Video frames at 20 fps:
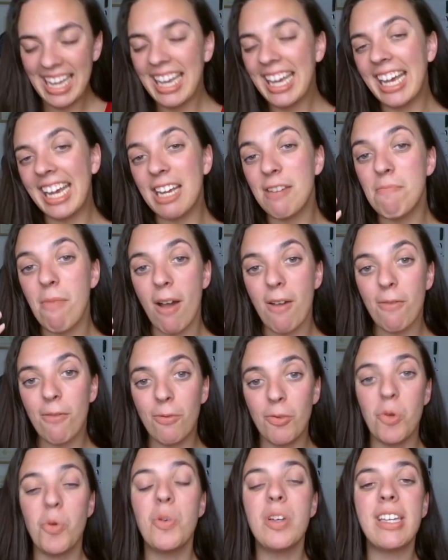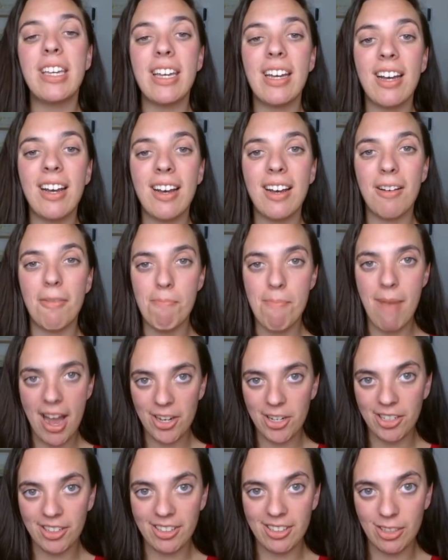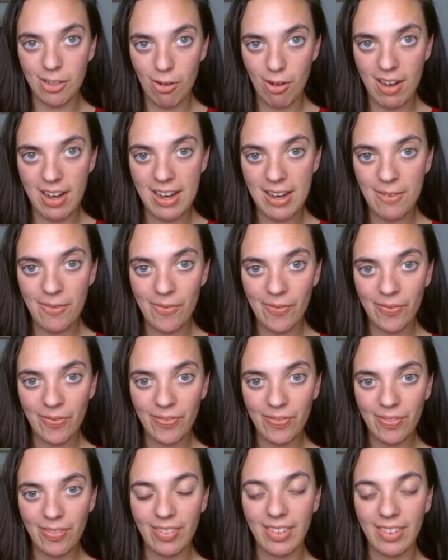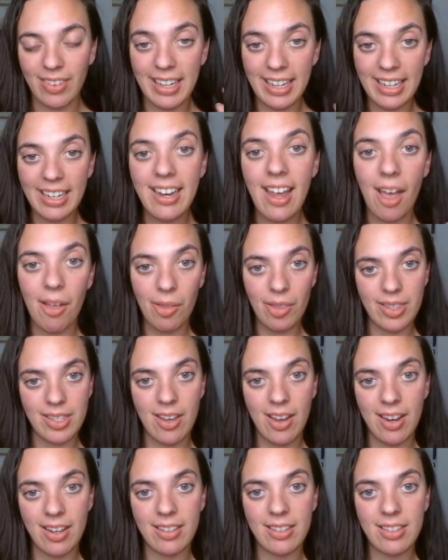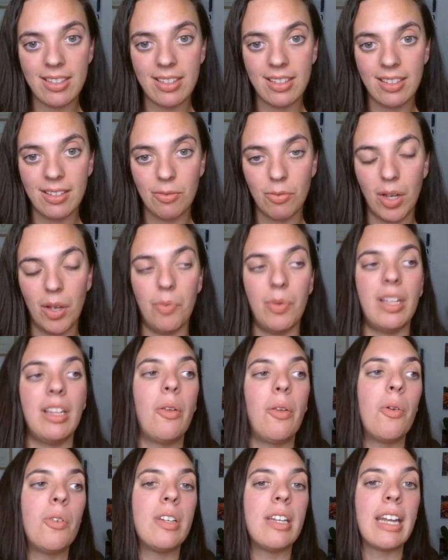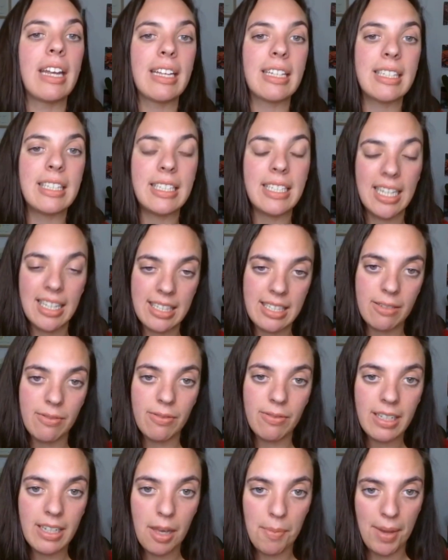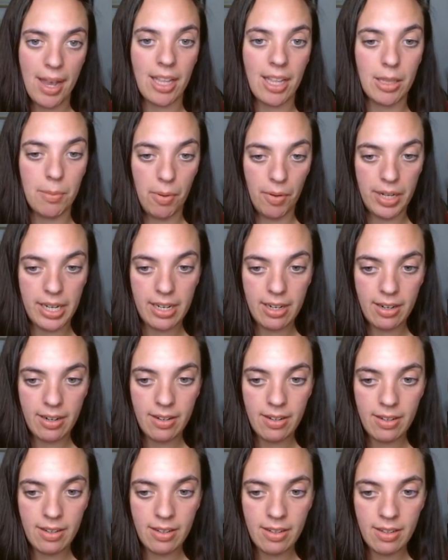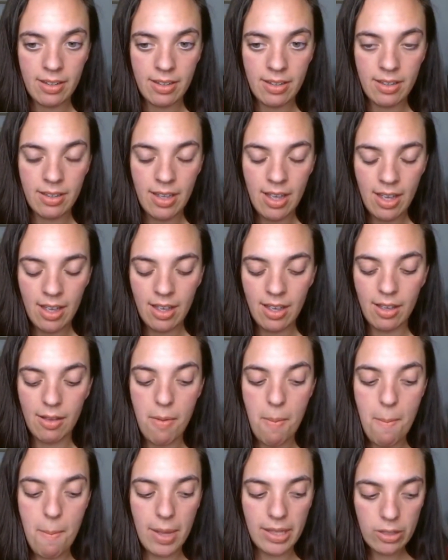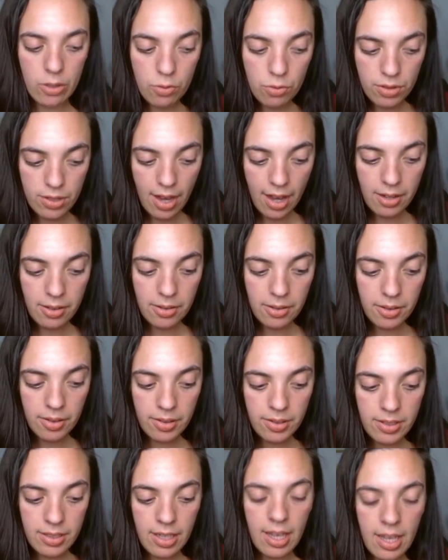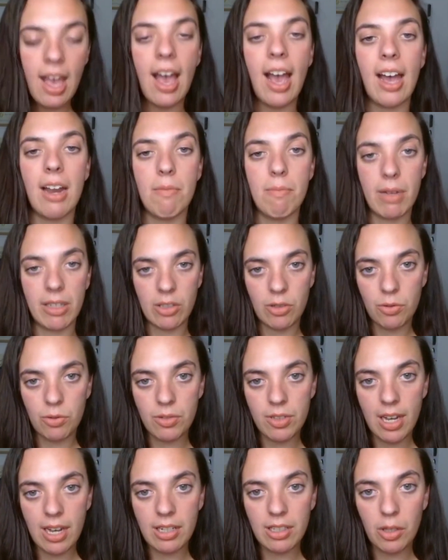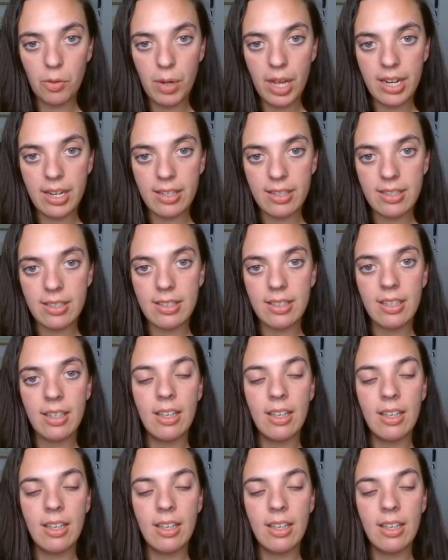in my 4-year bachelor's degree in health science, where we learned extensively about the body, menstrual cycles and menstrual cycle awareness